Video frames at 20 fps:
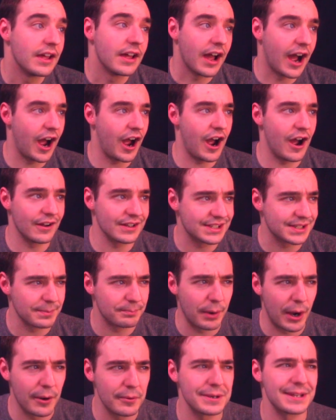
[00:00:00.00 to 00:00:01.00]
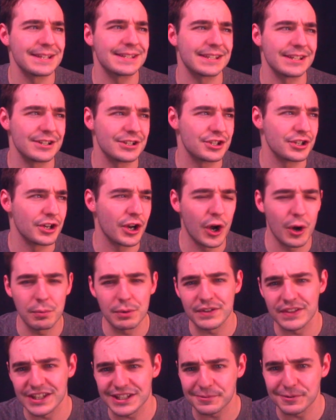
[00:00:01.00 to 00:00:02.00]
Sabonis and
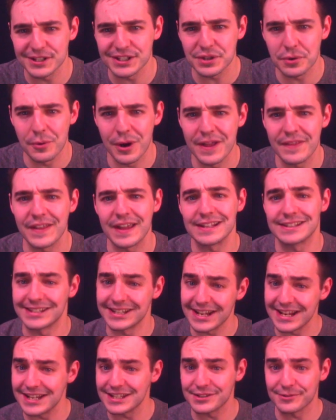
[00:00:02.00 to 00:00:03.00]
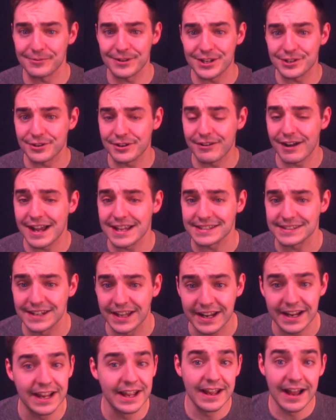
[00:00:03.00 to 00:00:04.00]
Ginobili. This was the one they teased originally last
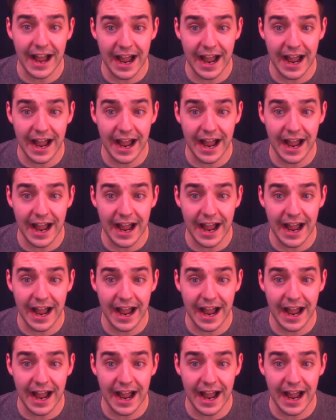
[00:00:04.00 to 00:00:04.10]
night.